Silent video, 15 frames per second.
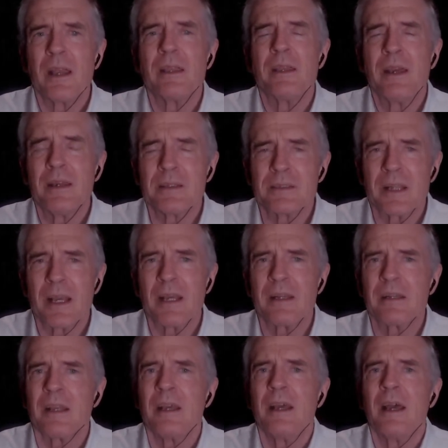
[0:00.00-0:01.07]
but
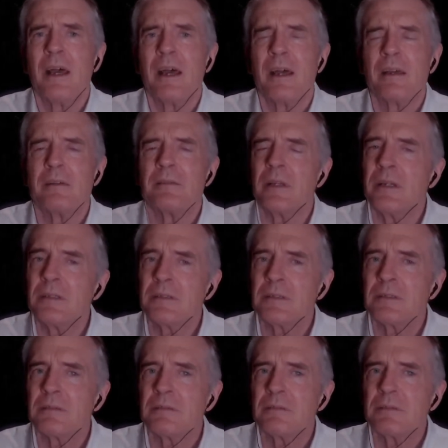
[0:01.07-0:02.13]
can I push back a
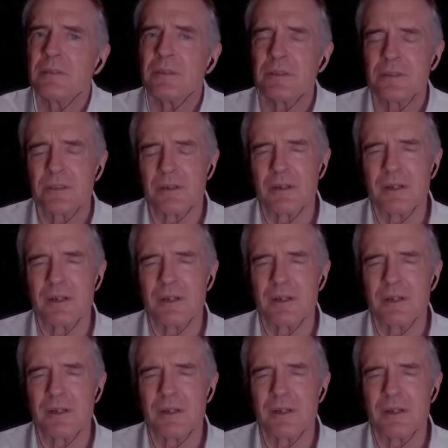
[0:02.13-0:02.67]
little bit here?